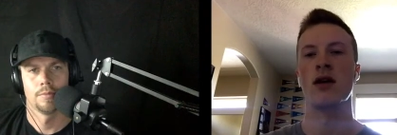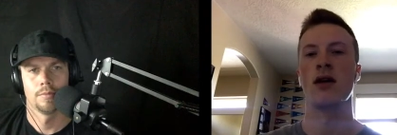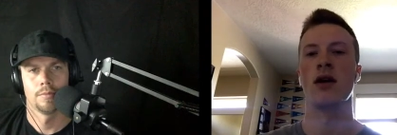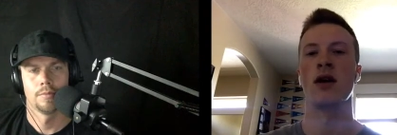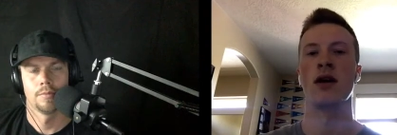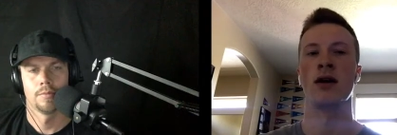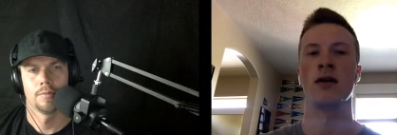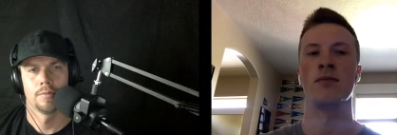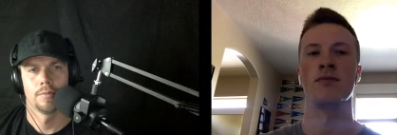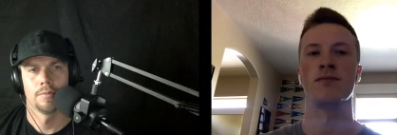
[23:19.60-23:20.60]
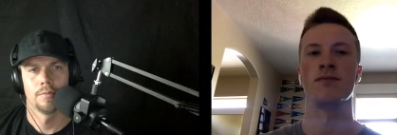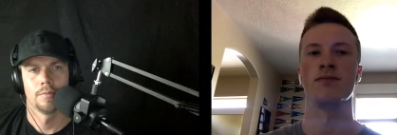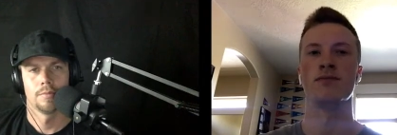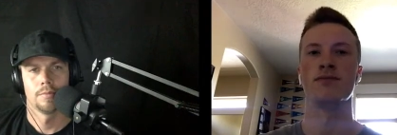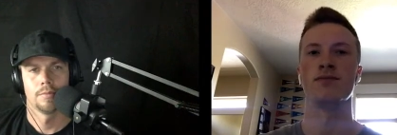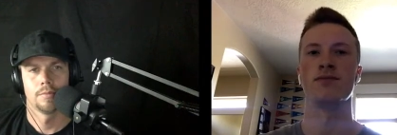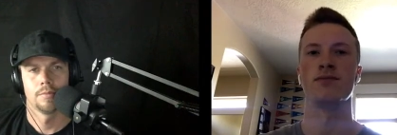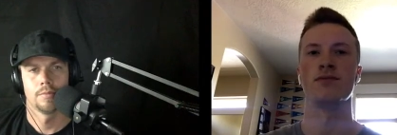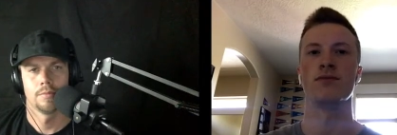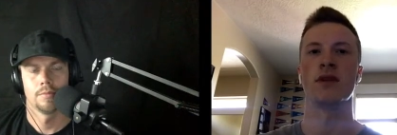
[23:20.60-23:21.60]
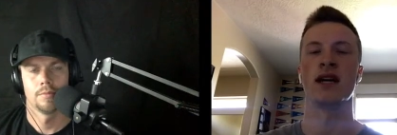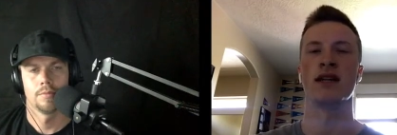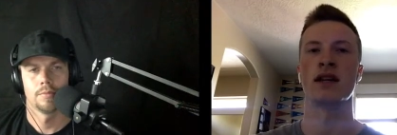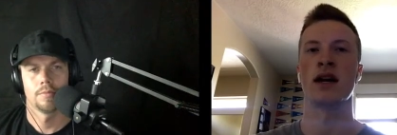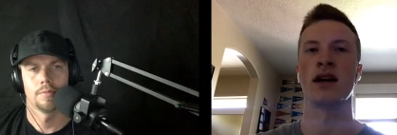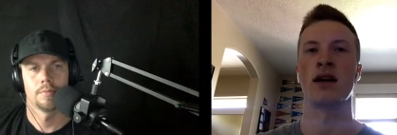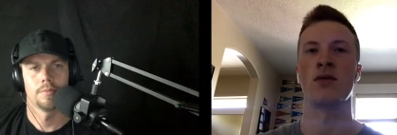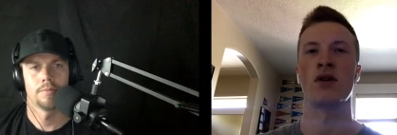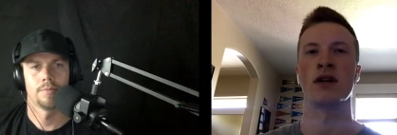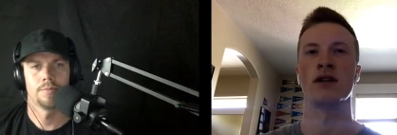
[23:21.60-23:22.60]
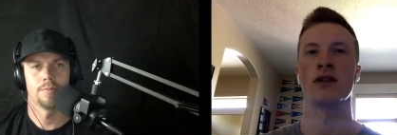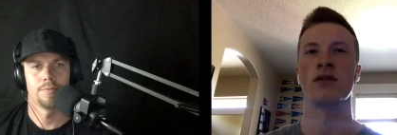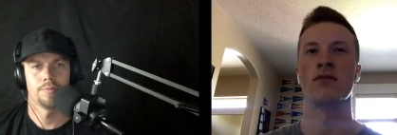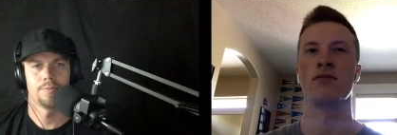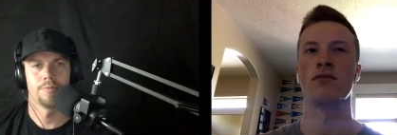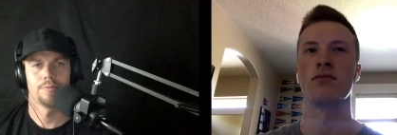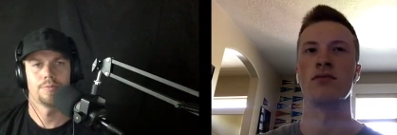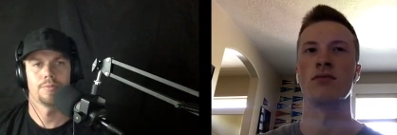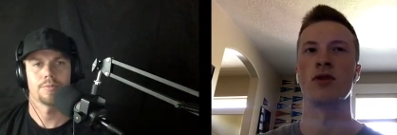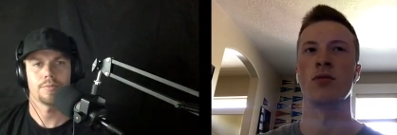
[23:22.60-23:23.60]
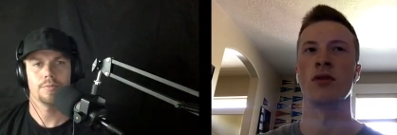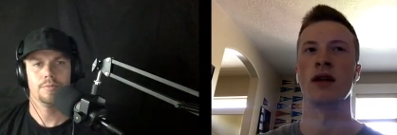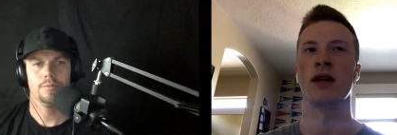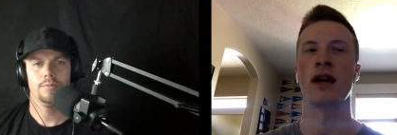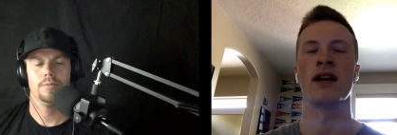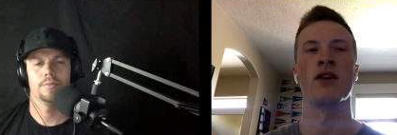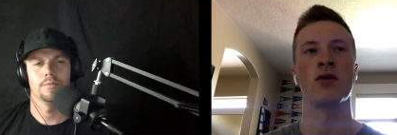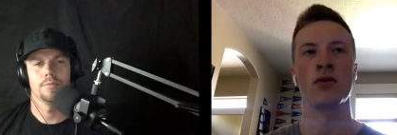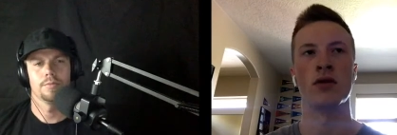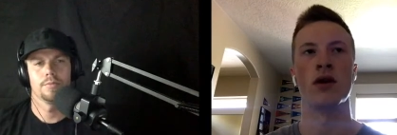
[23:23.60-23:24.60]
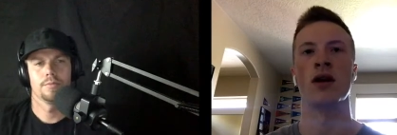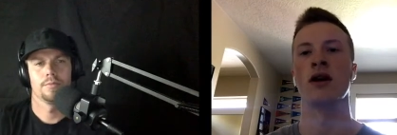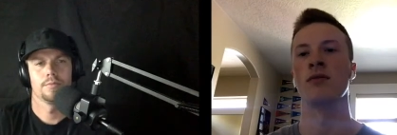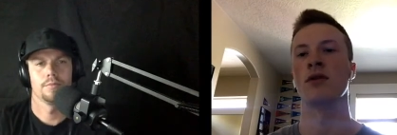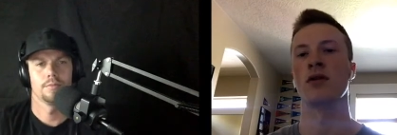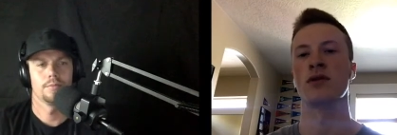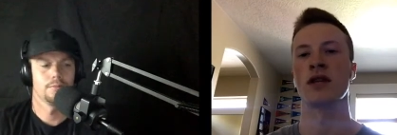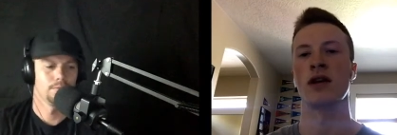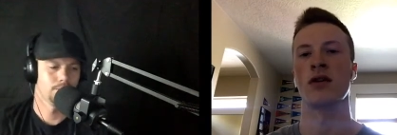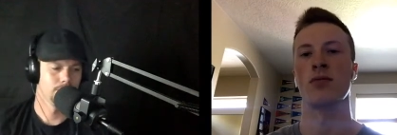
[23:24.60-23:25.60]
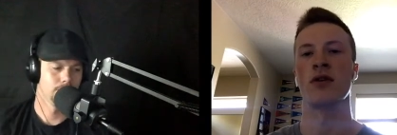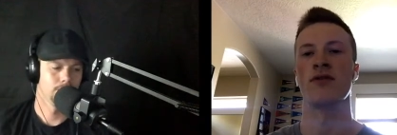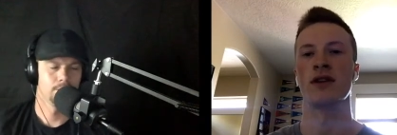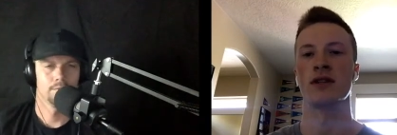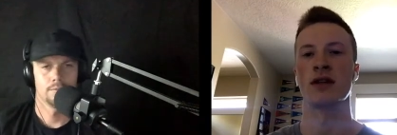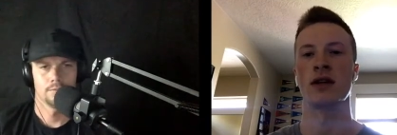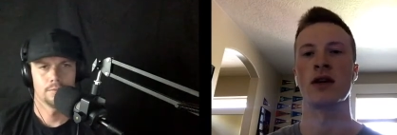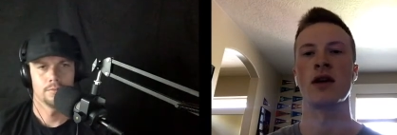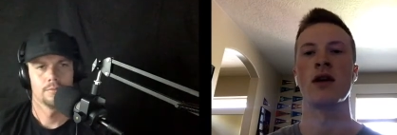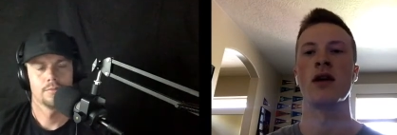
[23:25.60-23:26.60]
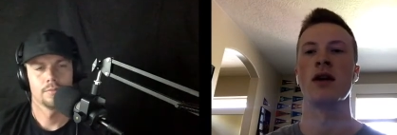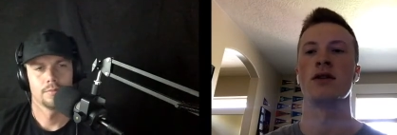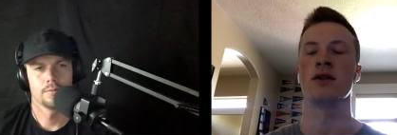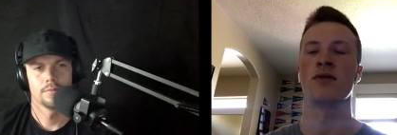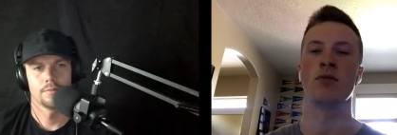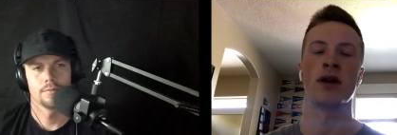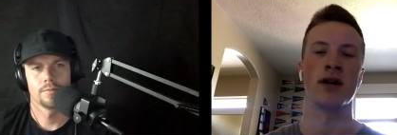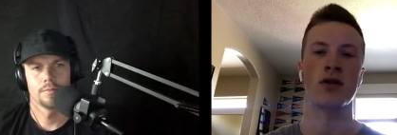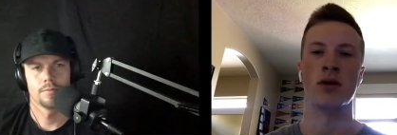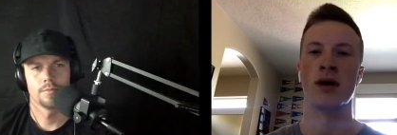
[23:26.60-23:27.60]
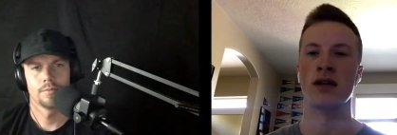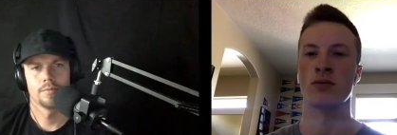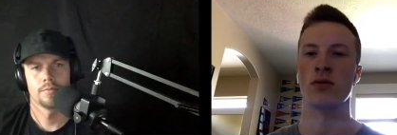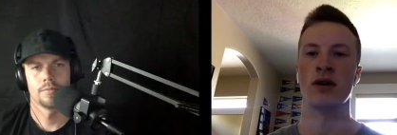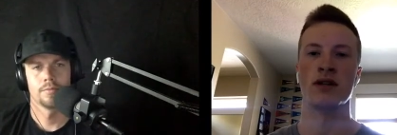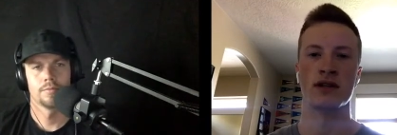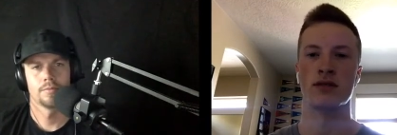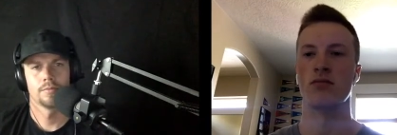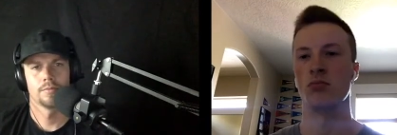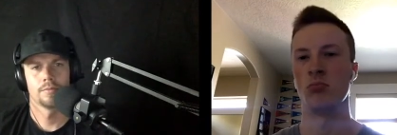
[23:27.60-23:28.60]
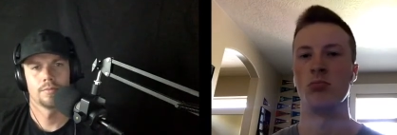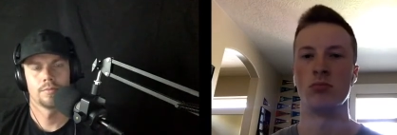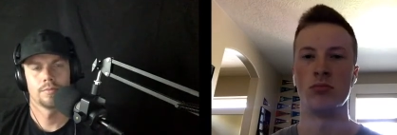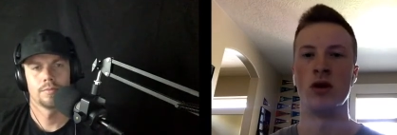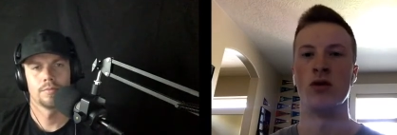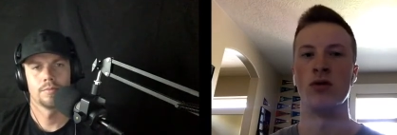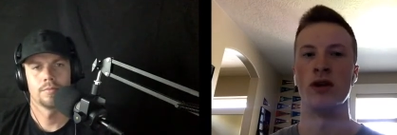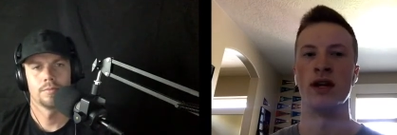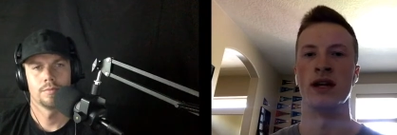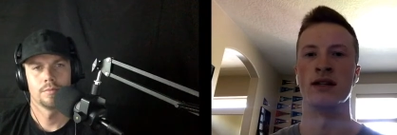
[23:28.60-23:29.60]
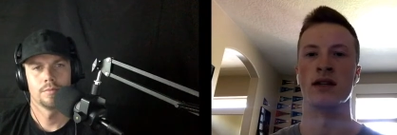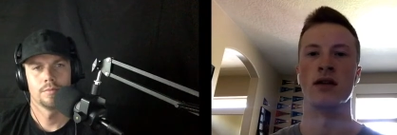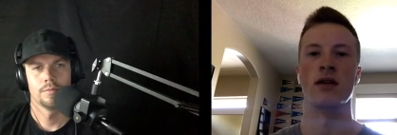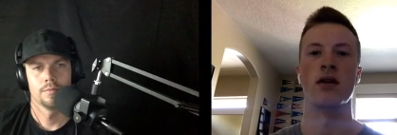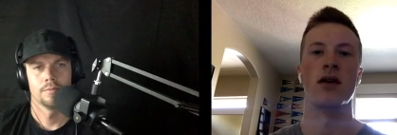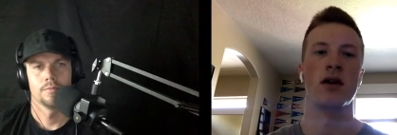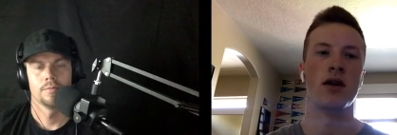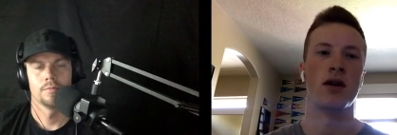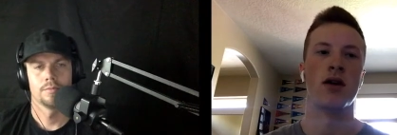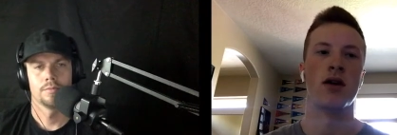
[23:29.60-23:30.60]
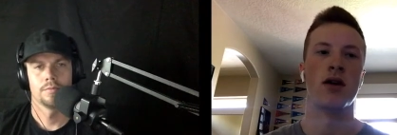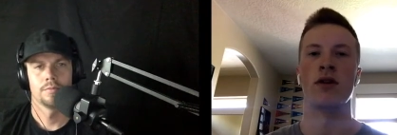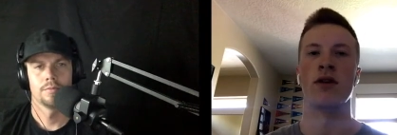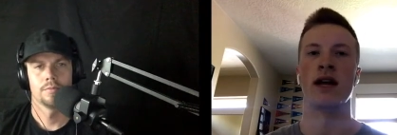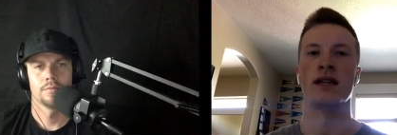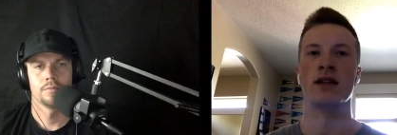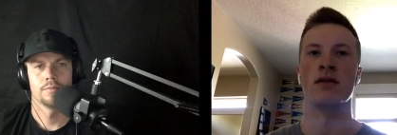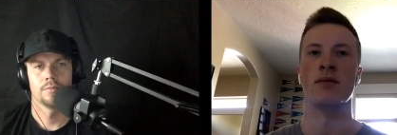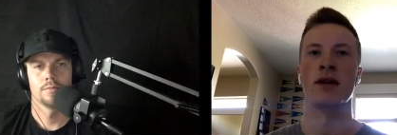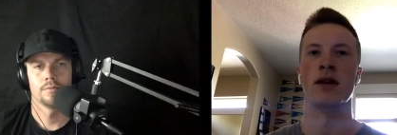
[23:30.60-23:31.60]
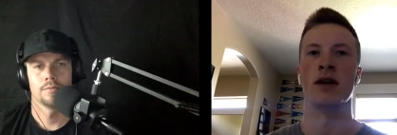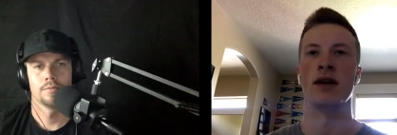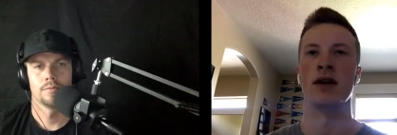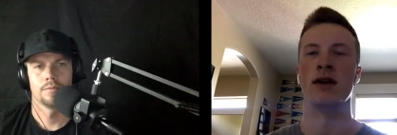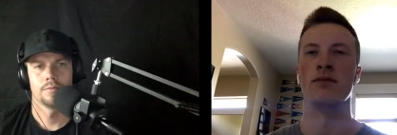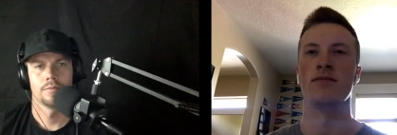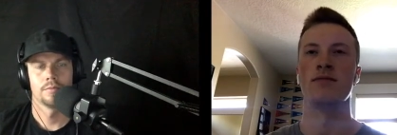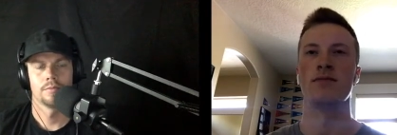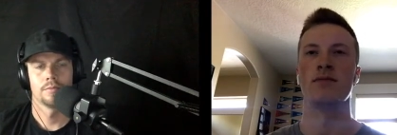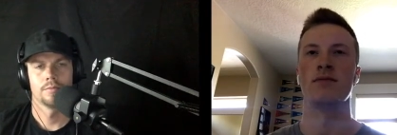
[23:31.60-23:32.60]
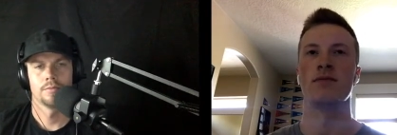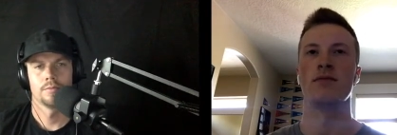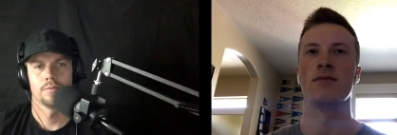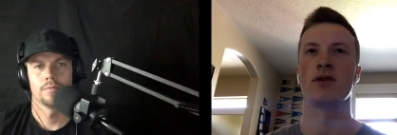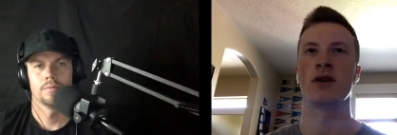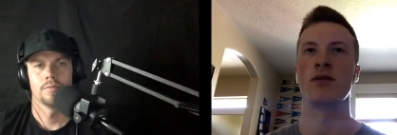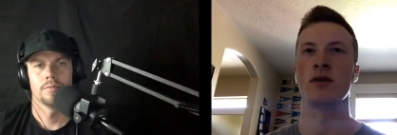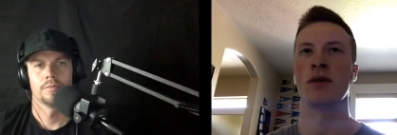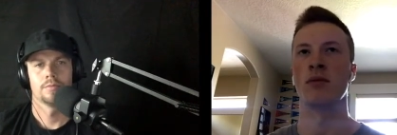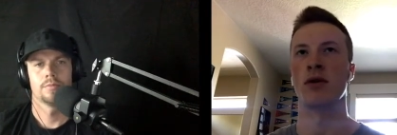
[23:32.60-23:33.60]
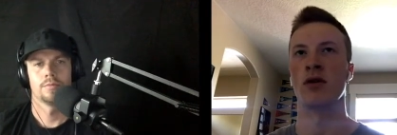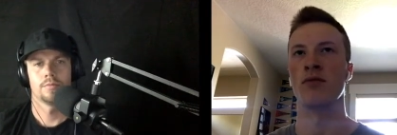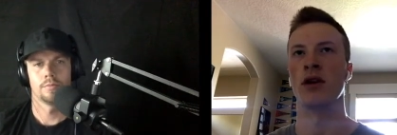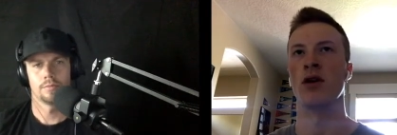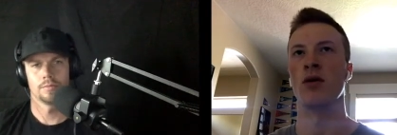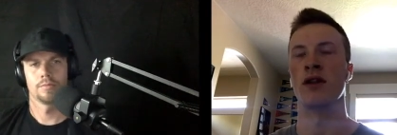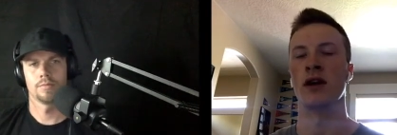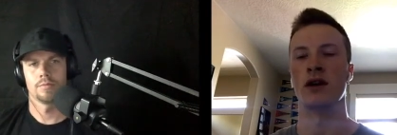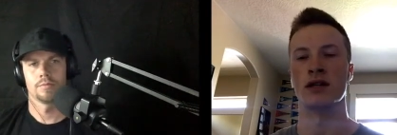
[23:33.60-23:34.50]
Speaker 1: um, I decided I wanted to go play. I'd known um, Coach Sainer previously, just from playing club basketball. I just known who he is and really liked him, and uh, so he was a big part of me going there because I